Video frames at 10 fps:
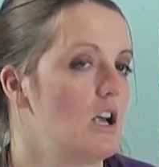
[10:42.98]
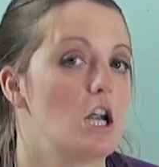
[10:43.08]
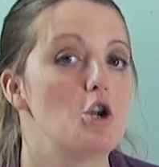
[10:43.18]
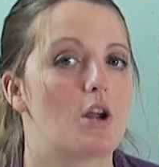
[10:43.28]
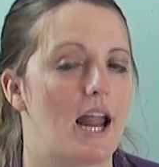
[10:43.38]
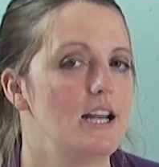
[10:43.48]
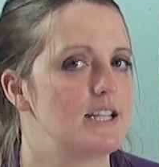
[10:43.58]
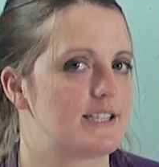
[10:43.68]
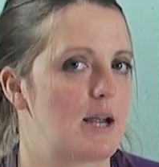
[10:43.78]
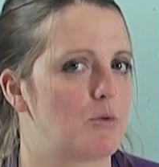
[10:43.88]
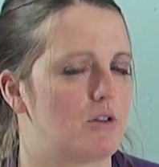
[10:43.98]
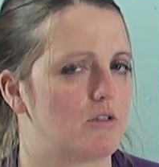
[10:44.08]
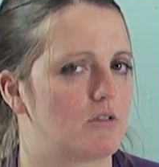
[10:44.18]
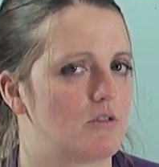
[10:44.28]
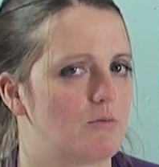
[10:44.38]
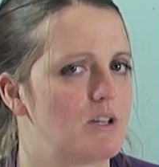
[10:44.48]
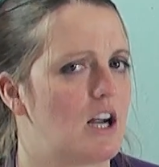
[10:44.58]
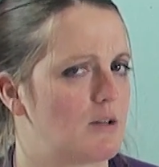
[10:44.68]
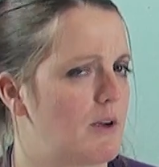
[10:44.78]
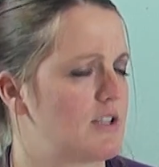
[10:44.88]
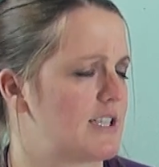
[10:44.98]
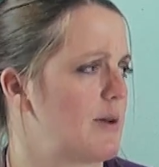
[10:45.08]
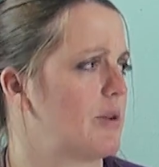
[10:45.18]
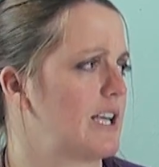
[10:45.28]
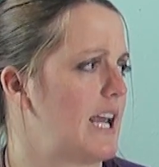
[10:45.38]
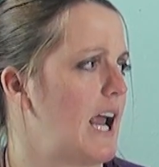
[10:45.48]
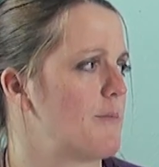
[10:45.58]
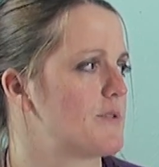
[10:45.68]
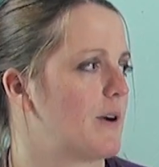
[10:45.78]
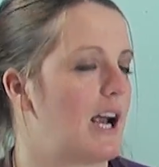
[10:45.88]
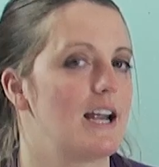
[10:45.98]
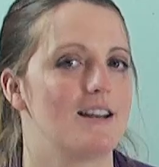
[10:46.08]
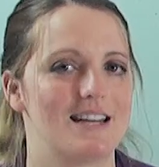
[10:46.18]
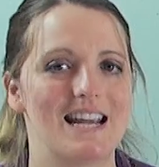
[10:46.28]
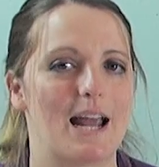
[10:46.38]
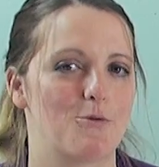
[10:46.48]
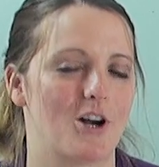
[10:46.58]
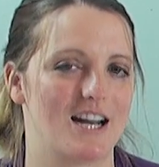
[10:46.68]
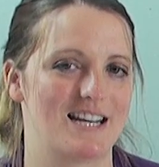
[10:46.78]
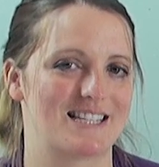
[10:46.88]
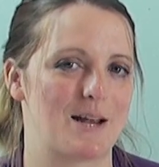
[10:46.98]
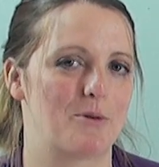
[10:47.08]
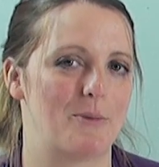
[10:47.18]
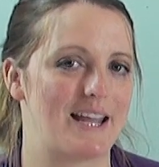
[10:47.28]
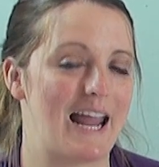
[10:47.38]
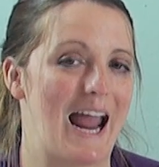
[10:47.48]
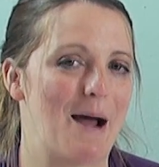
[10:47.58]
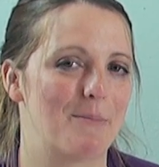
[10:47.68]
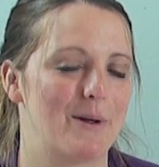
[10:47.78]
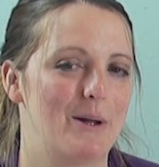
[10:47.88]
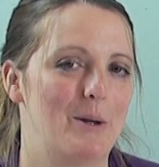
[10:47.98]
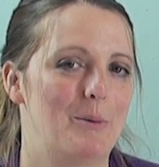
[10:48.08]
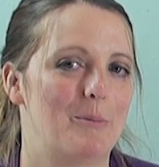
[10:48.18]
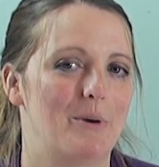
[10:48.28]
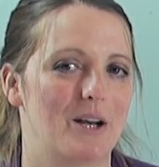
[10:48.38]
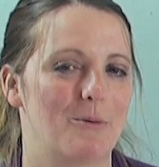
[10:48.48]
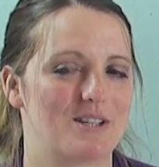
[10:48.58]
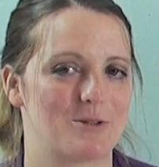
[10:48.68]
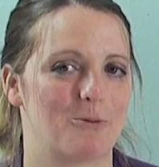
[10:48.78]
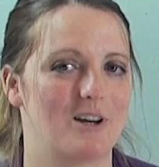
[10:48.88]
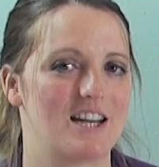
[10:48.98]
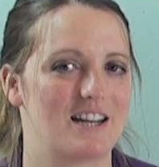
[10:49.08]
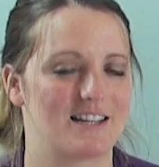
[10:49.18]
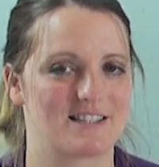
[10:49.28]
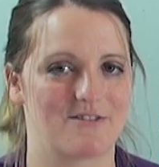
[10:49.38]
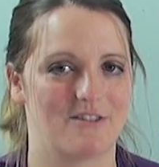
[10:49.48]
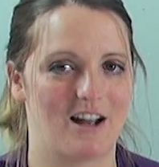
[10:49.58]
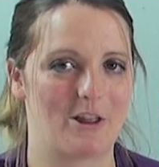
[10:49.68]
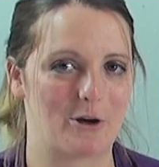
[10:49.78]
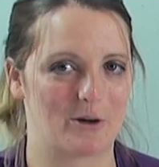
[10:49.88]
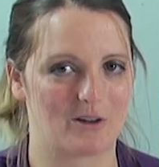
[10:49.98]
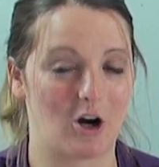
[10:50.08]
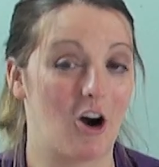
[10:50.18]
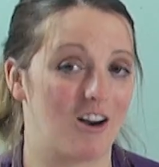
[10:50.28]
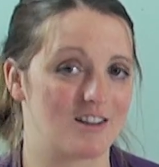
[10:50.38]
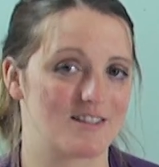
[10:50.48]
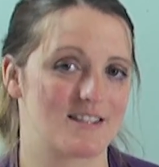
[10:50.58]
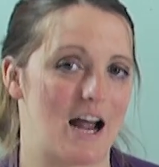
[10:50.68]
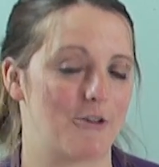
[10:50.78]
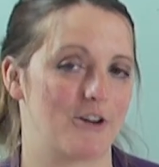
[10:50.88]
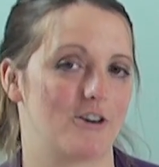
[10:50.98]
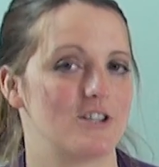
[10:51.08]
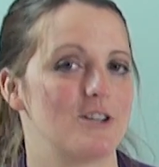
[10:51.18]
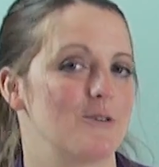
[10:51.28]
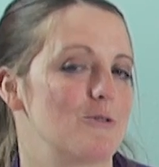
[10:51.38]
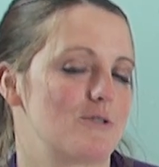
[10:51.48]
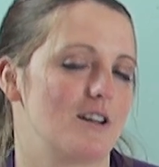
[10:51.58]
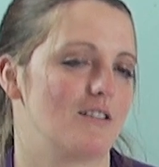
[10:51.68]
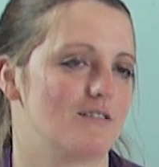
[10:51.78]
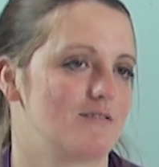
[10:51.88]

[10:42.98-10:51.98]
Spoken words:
you can disable, we talked about disabling camps, right? He kept trying to disable my camp, but it wasn't working because of other cards out there too. So